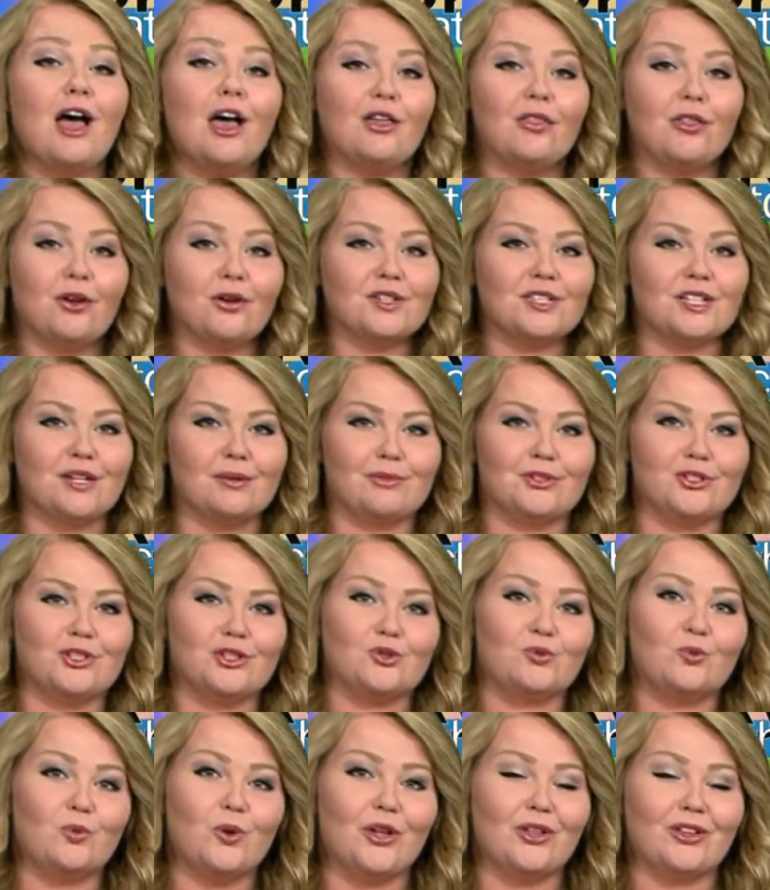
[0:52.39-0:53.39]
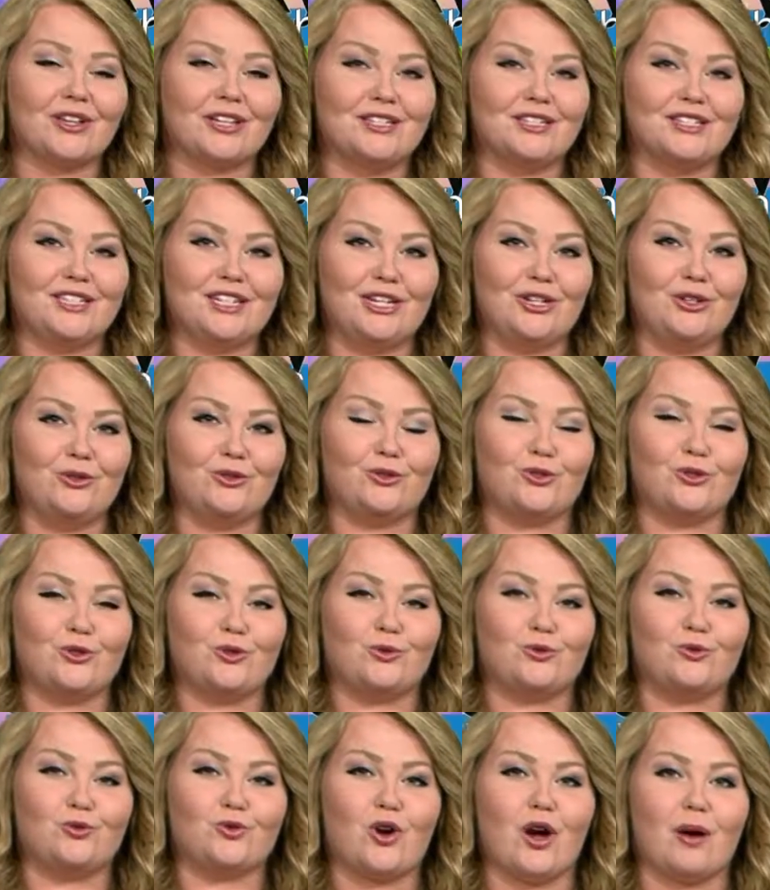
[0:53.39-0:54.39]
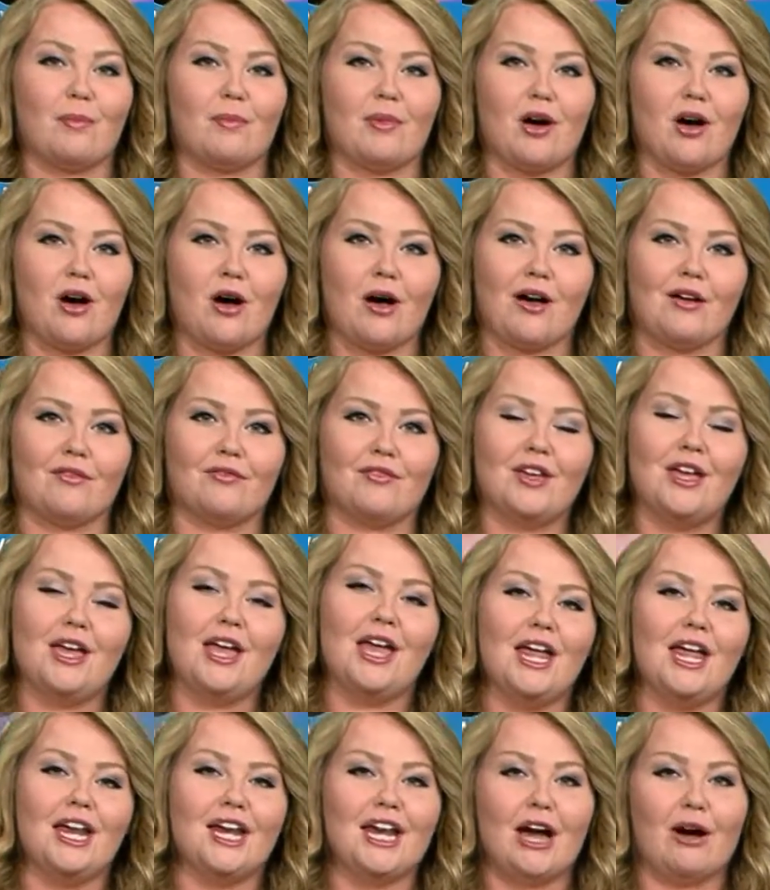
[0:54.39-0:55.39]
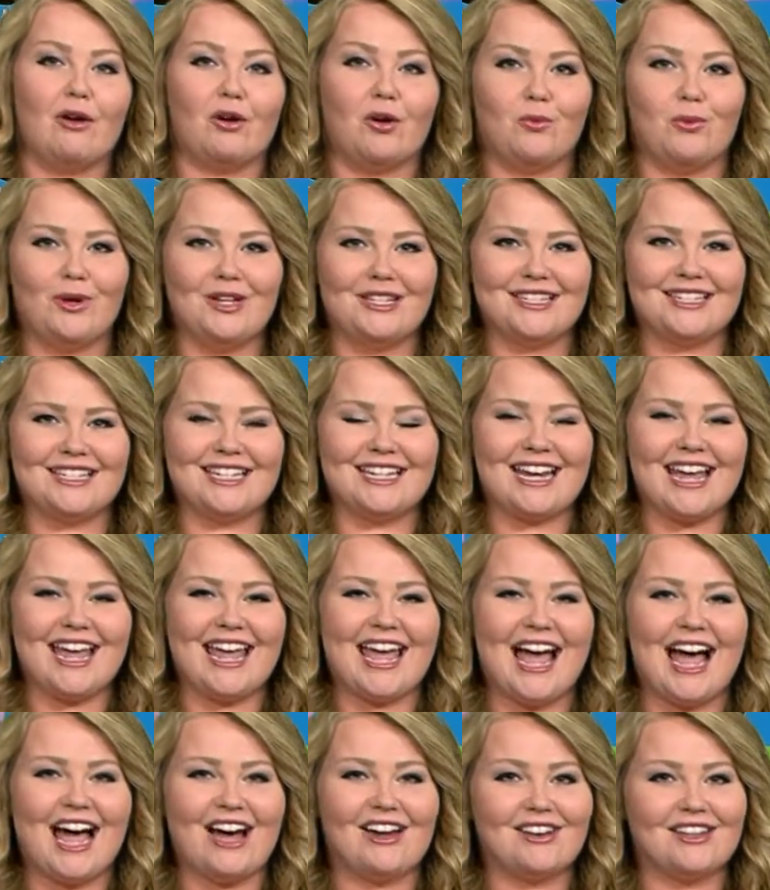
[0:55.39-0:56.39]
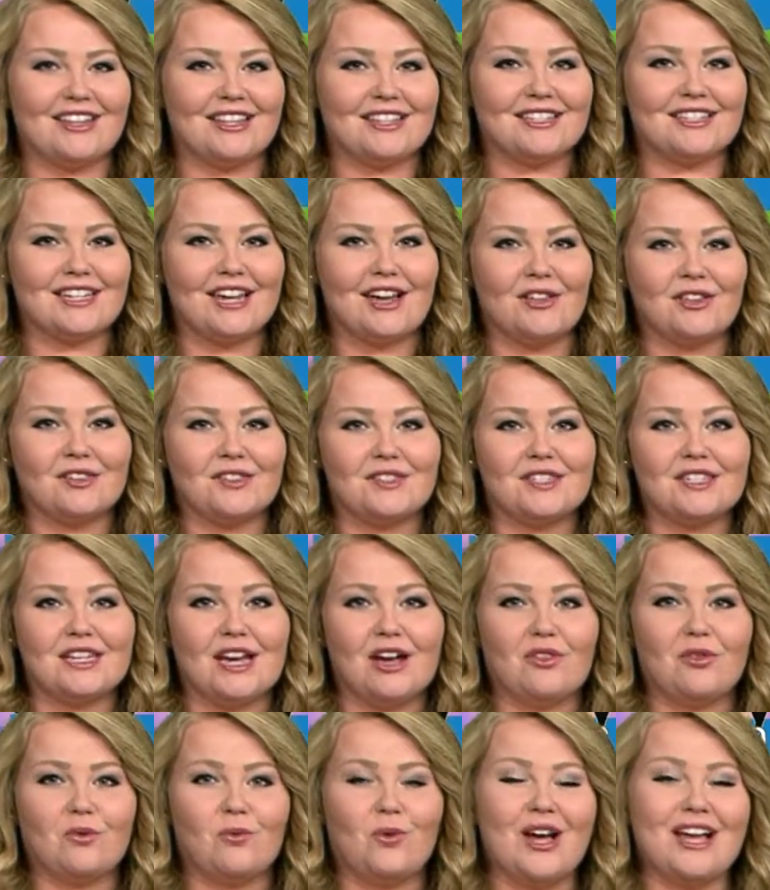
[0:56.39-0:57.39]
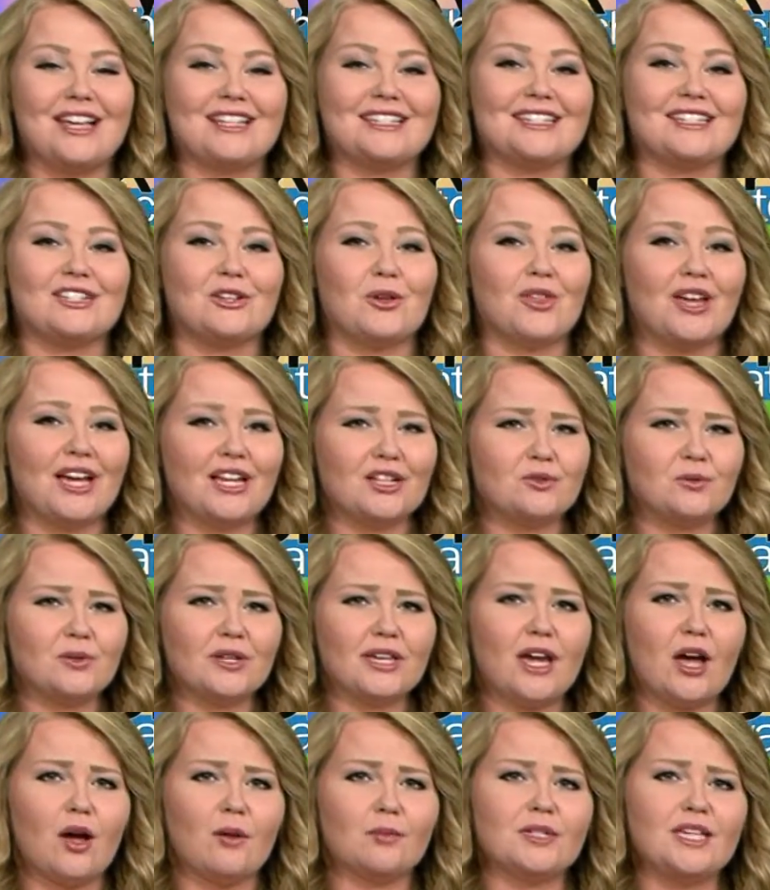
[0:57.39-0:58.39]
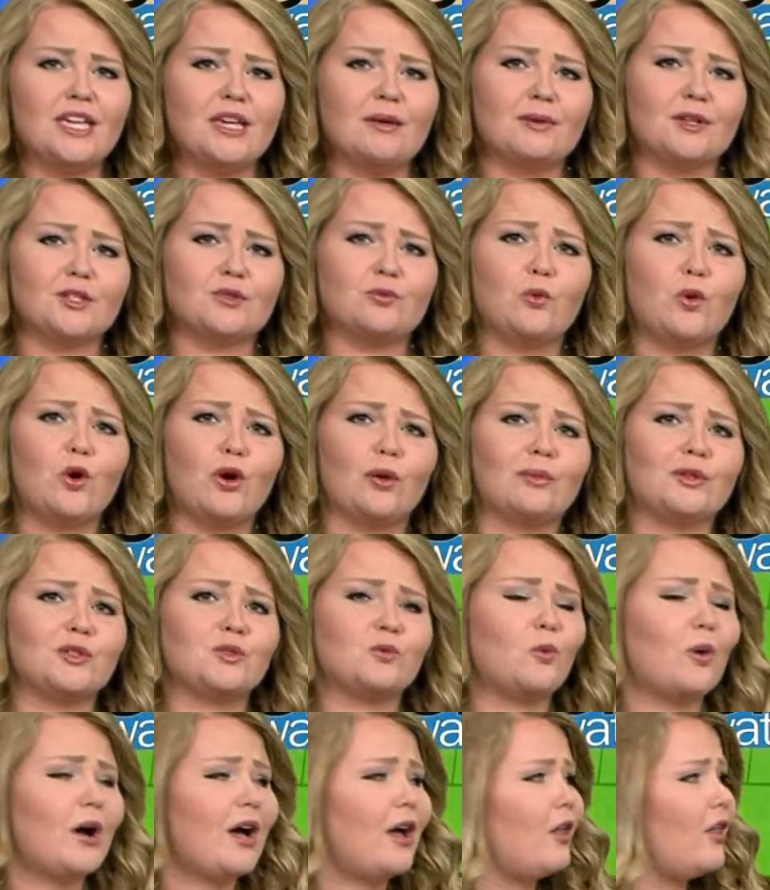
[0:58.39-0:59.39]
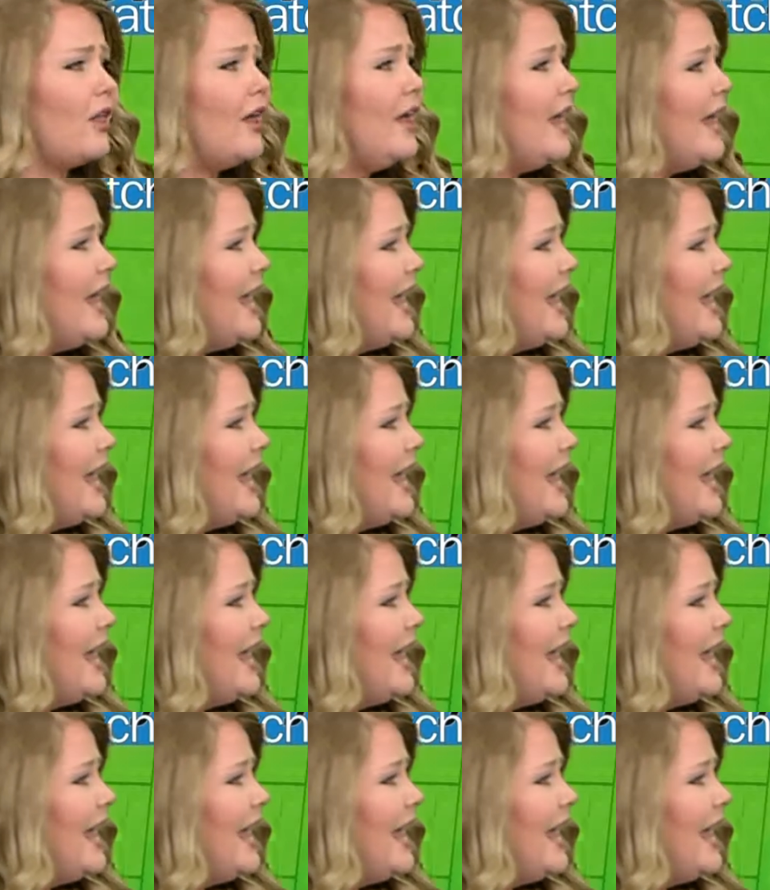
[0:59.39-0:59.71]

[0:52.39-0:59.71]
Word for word: those temperatures will continue to drop off now our winds today out of the south southwest, so that's really helped keep us warm as well.